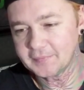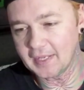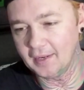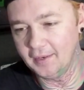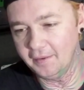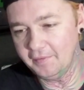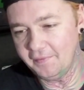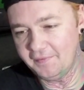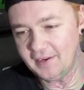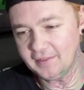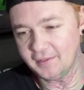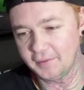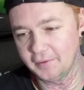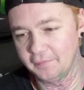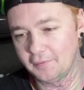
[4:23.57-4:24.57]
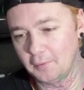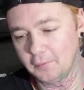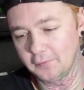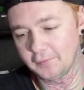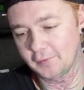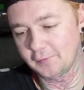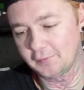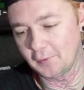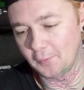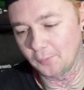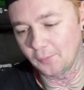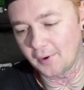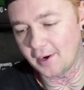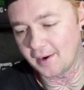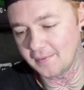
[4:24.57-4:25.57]
I love the fact that their vocals are so
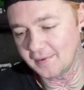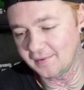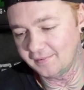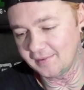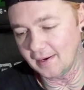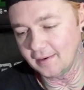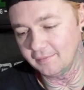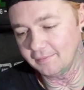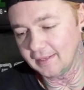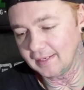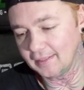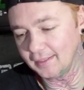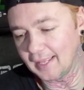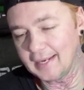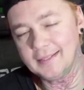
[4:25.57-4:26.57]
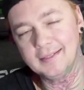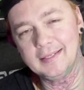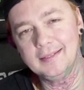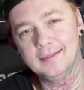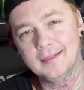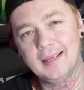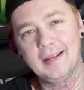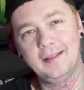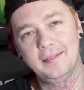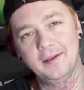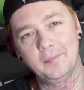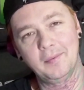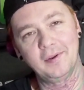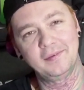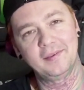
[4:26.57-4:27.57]
raw. They just kind of like lightly laid
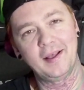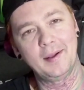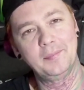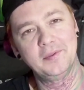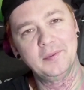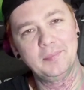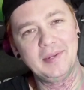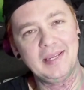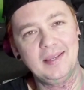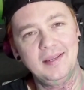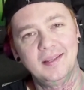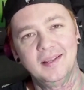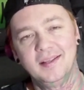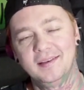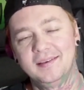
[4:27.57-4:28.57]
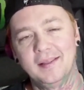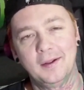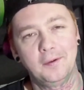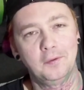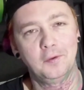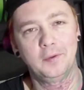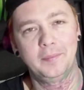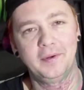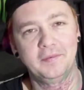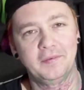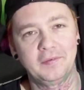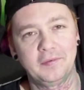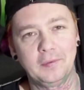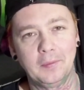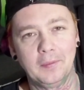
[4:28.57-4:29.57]
them on top of the beat, tell a little bit of a
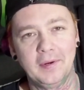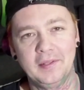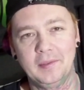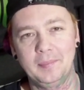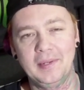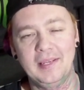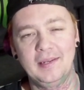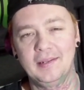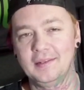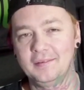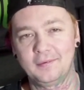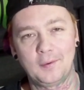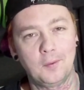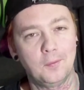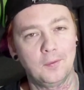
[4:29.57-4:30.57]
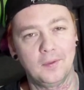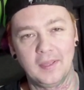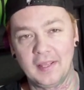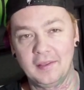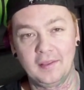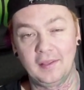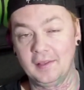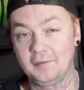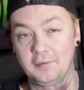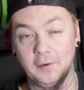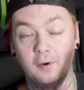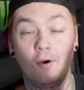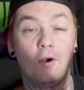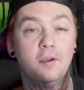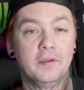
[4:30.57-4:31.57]
story. The beat is cool, as are
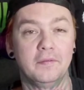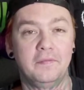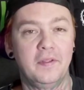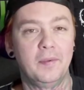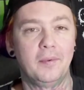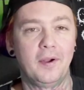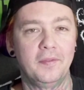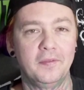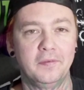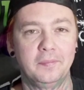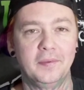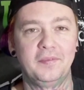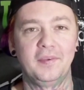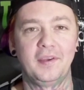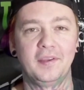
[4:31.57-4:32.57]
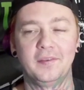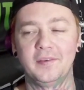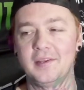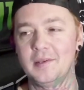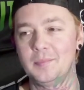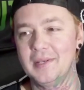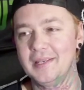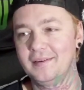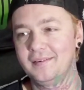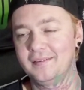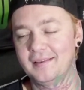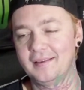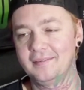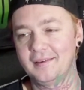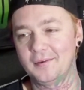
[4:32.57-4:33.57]
all of them on this particular EP. It just
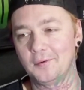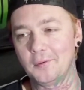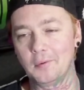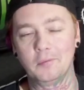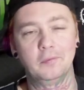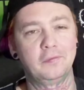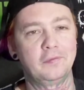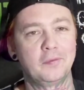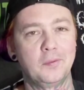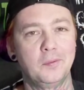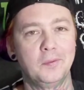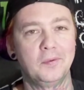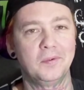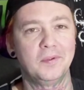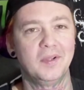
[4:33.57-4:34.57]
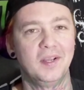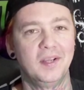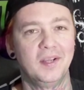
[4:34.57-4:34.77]
has like an old school